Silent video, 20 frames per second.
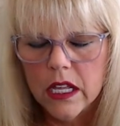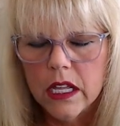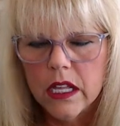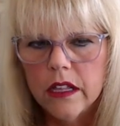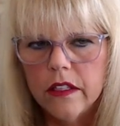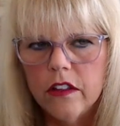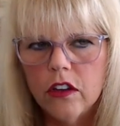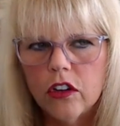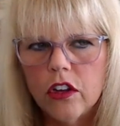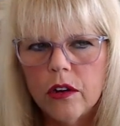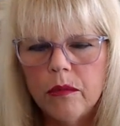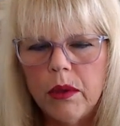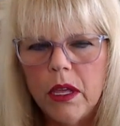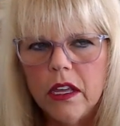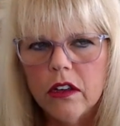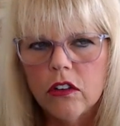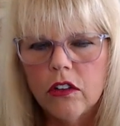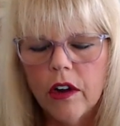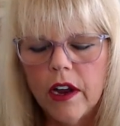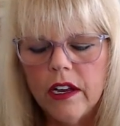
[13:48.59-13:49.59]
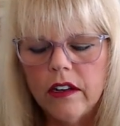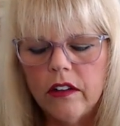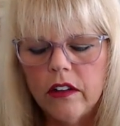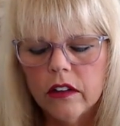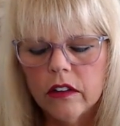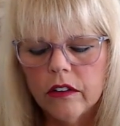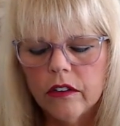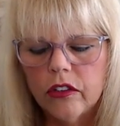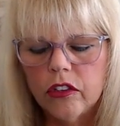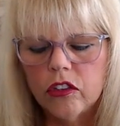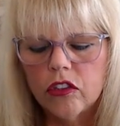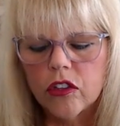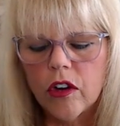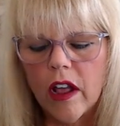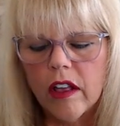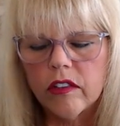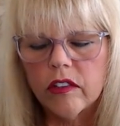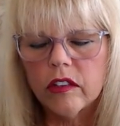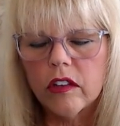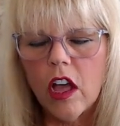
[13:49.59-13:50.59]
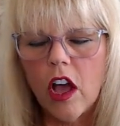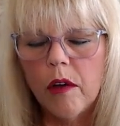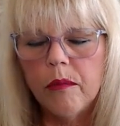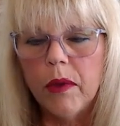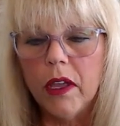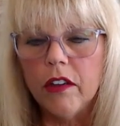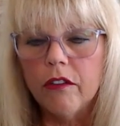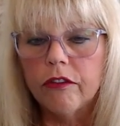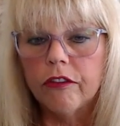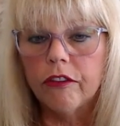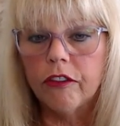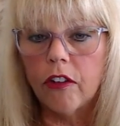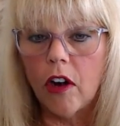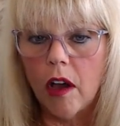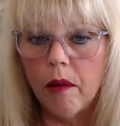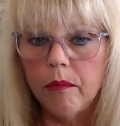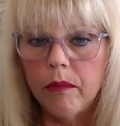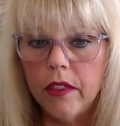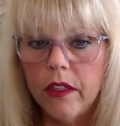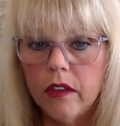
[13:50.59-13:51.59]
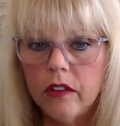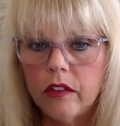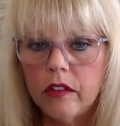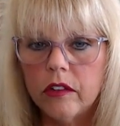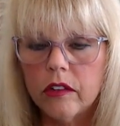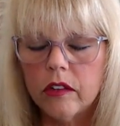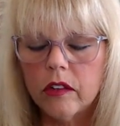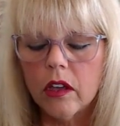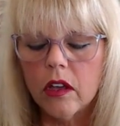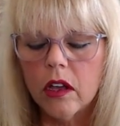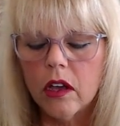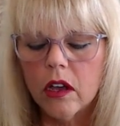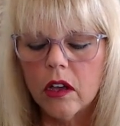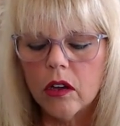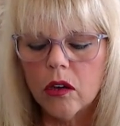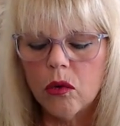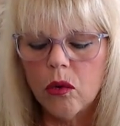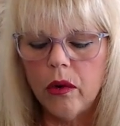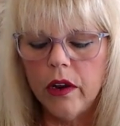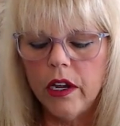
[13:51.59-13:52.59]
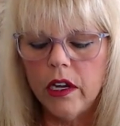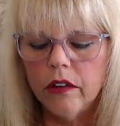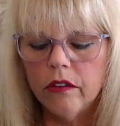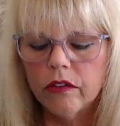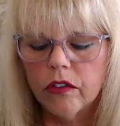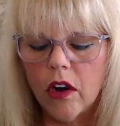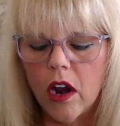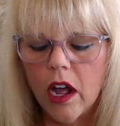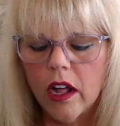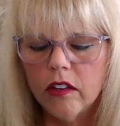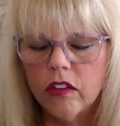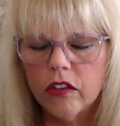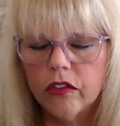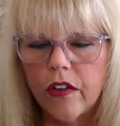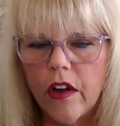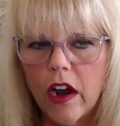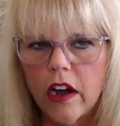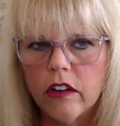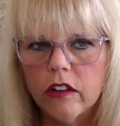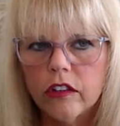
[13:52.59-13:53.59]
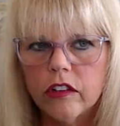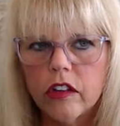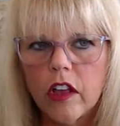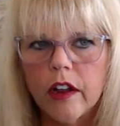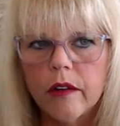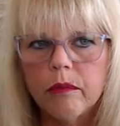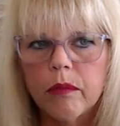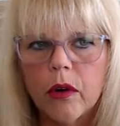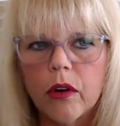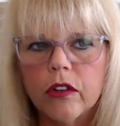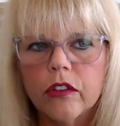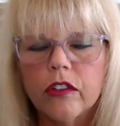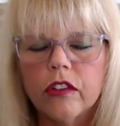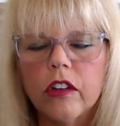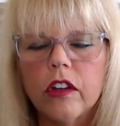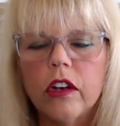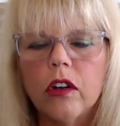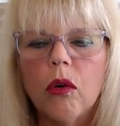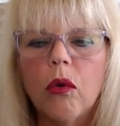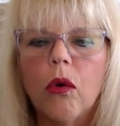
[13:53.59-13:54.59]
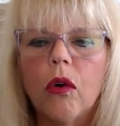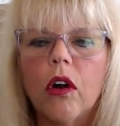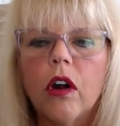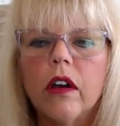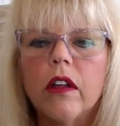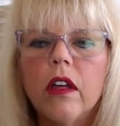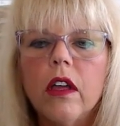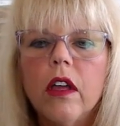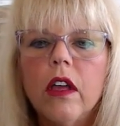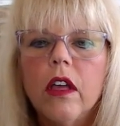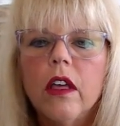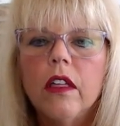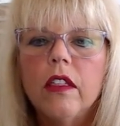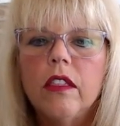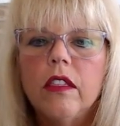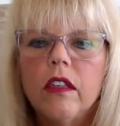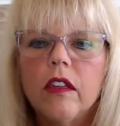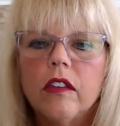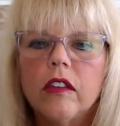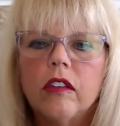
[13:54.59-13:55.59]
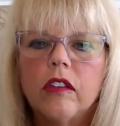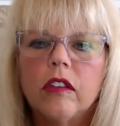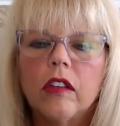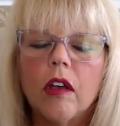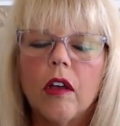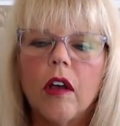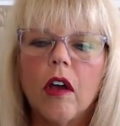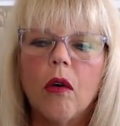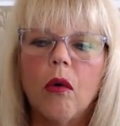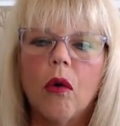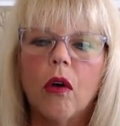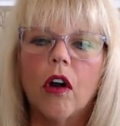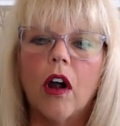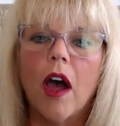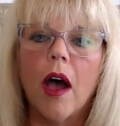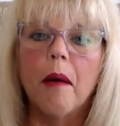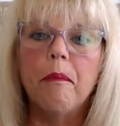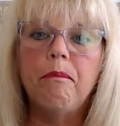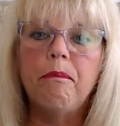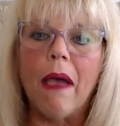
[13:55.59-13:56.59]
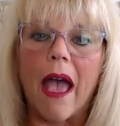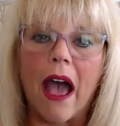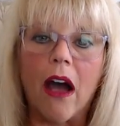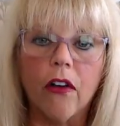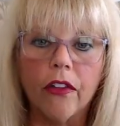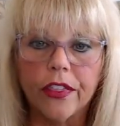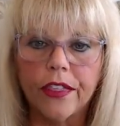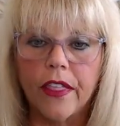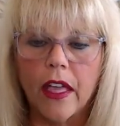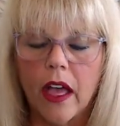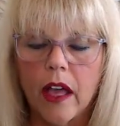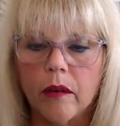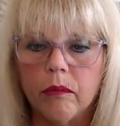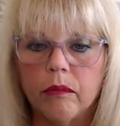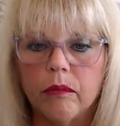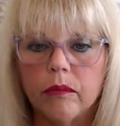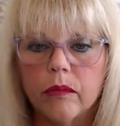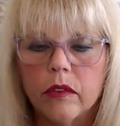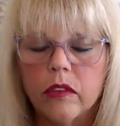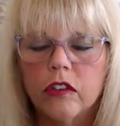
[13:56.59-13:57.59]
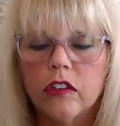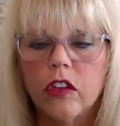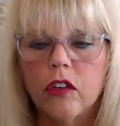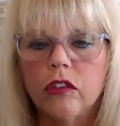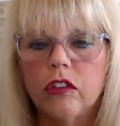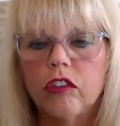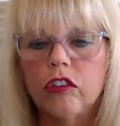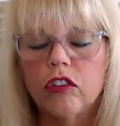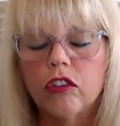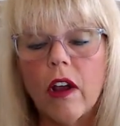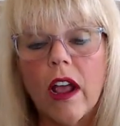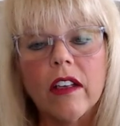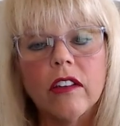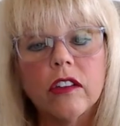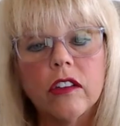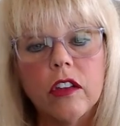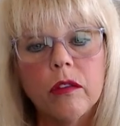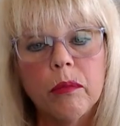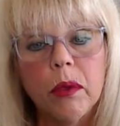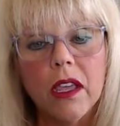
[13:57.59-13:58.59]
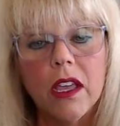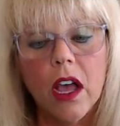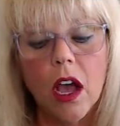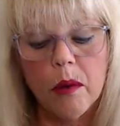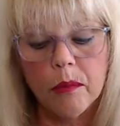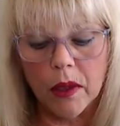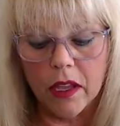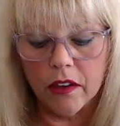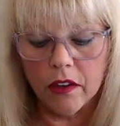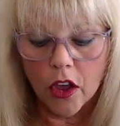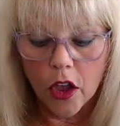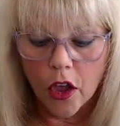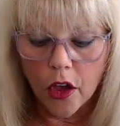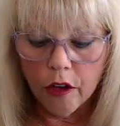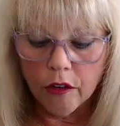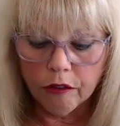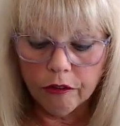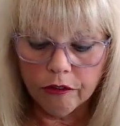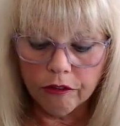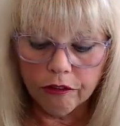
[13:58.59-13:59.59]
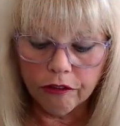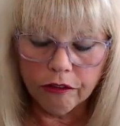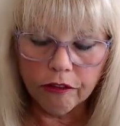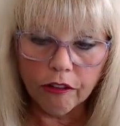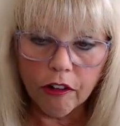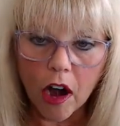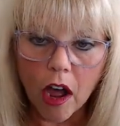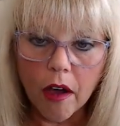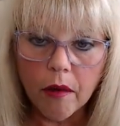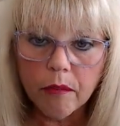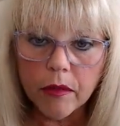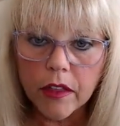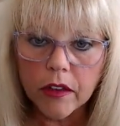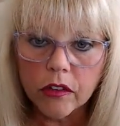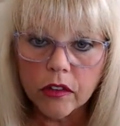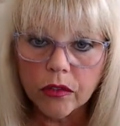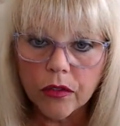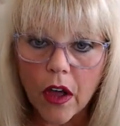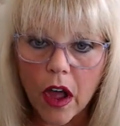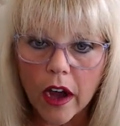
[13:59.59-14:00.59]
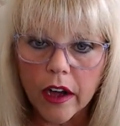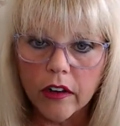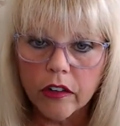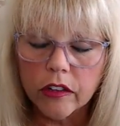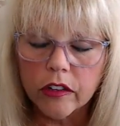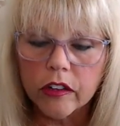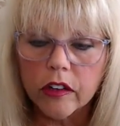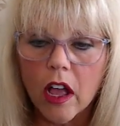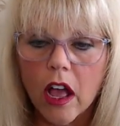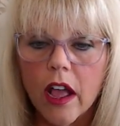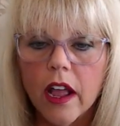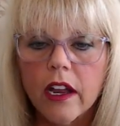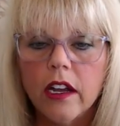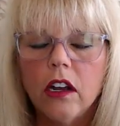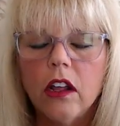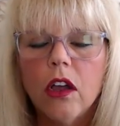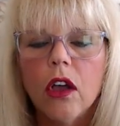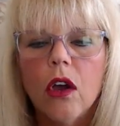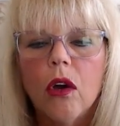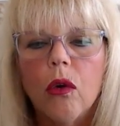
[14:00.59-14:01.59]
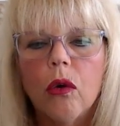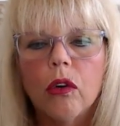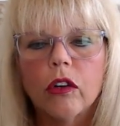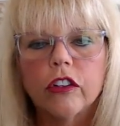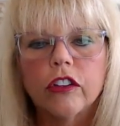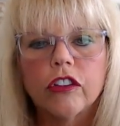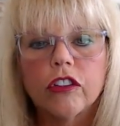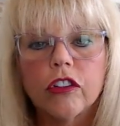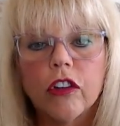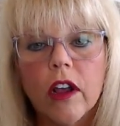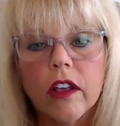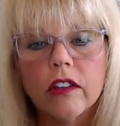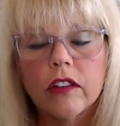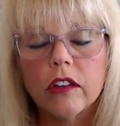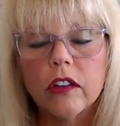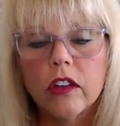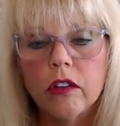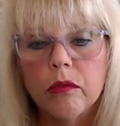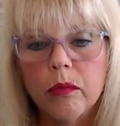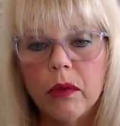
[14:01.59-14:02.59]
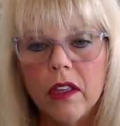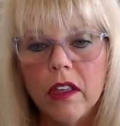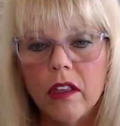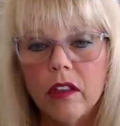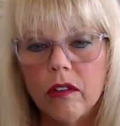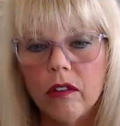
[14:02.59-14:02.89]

There could be a great deal of stress coming from this Queen of Rods fire sign person or this or about them. So stress could be coming from this fire sign or stress could be